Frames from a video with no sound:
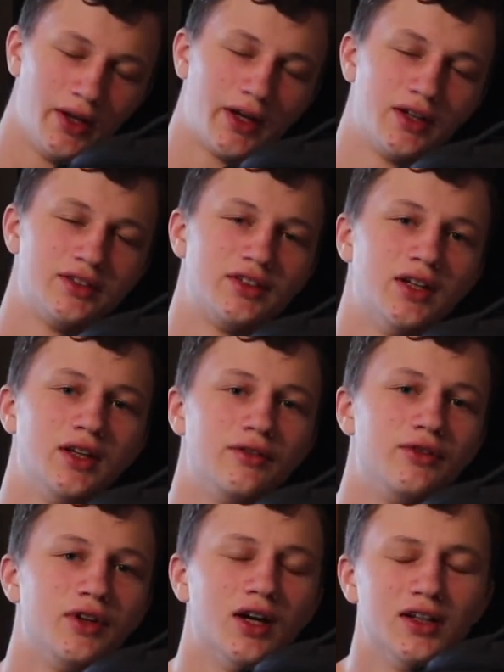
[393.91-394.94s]
Like I said,
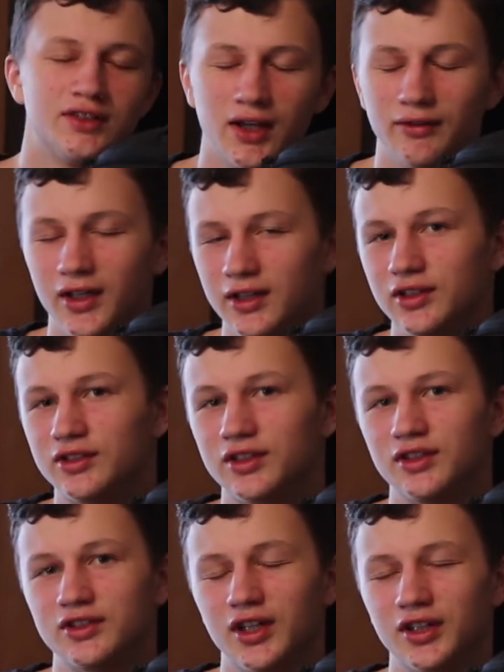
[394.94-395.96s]
if you guys have any
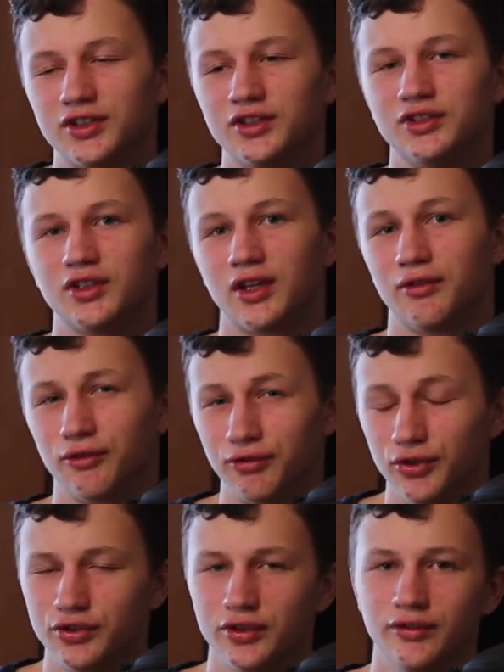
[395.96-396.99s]
suggestions, like for
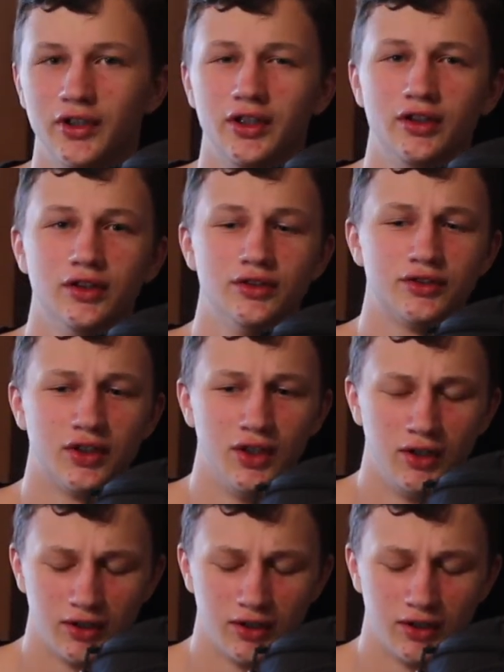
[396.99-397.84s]
future videos,